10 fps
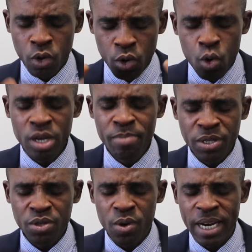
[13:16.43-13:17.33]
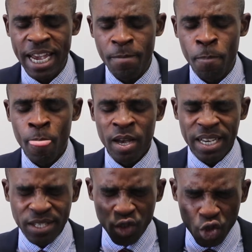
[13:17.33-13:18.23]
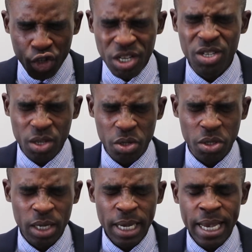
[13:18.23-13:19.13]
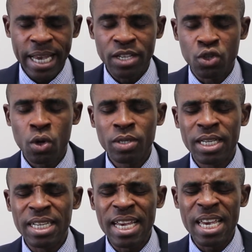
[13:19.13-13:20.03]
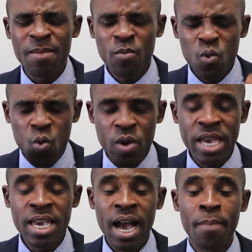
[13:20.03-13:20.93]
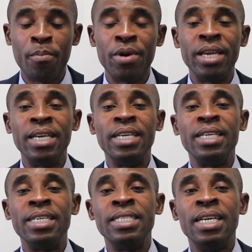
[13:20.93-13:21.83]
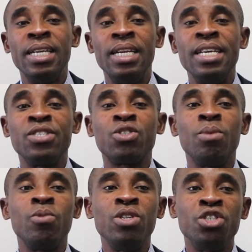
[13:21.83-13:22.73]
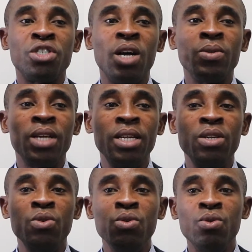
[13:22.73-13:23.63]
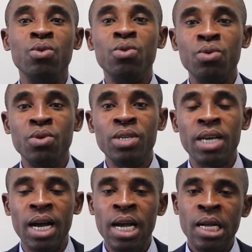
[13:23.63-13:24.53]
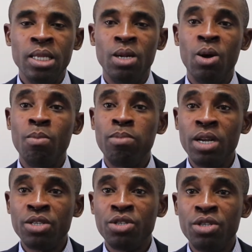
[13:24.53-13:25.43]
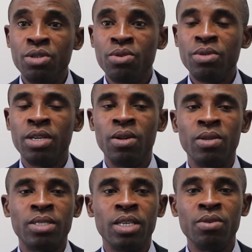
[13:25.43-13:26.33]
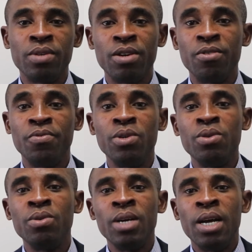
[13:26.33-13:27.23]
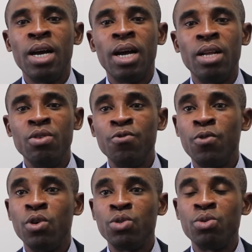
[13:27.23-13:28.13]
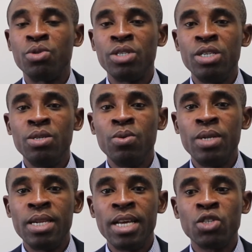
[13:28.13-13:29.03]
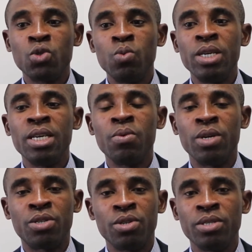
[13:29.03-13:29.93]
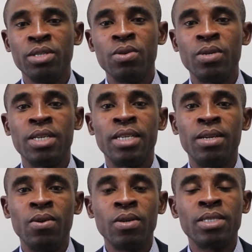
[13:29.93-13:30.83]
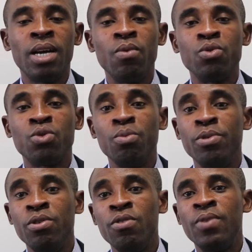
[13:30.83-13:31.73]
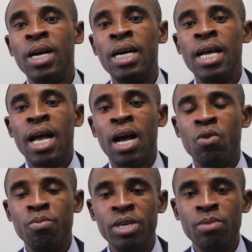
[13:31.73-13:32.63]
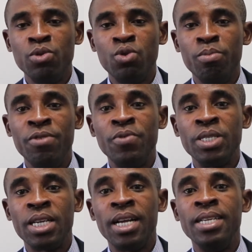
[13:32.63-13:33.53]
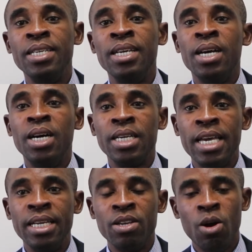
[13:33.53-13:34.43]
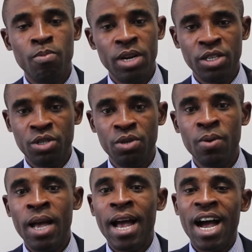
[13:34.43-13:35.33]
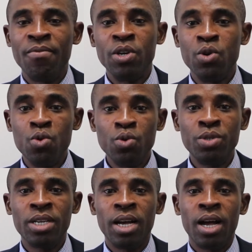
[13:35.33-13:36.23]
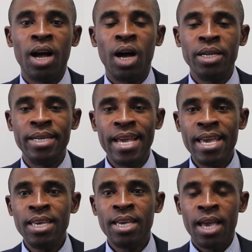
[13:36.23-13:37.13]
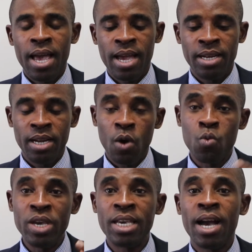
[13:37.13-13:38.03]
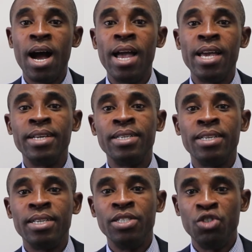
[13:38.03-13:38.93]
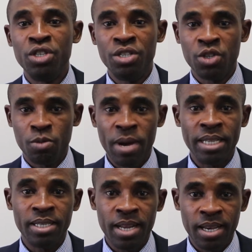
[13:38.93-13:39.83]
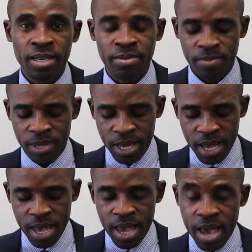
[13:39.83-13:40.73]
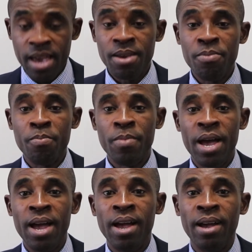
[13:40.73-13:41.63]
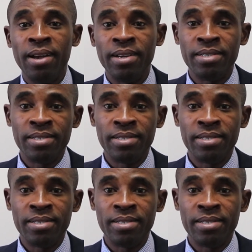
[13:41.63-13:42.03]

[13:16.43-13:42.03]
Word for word: Glory be to your name. In Jesus' exalted name we are praying. Let somebody shout hallelujah. The Lord bless you. The Lord take good care of you. I look forward to seeing you next week. We're trusting God that the lockdown will soon be over and we'll be able to meet physically again. God bless you. Have a good uh, day and a week ahead in Jesus' mighty name. Amen. Amen.